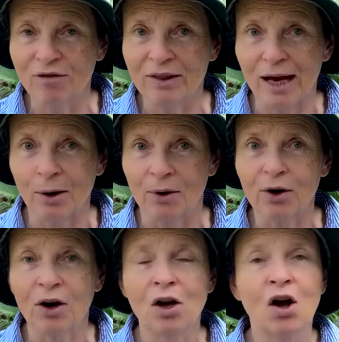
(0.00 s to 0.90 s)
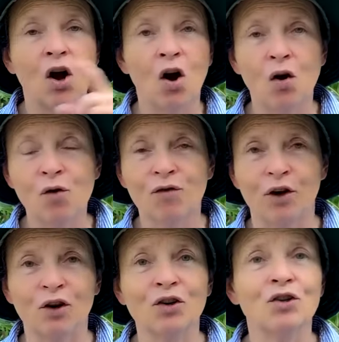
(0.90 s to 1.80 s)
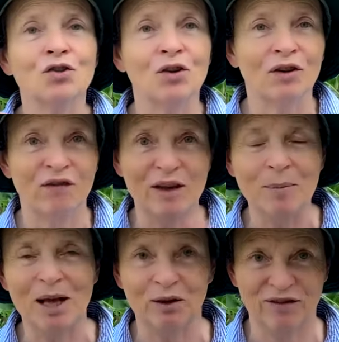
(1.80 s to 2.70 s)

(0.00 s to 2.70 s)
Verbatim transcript: flower over to the female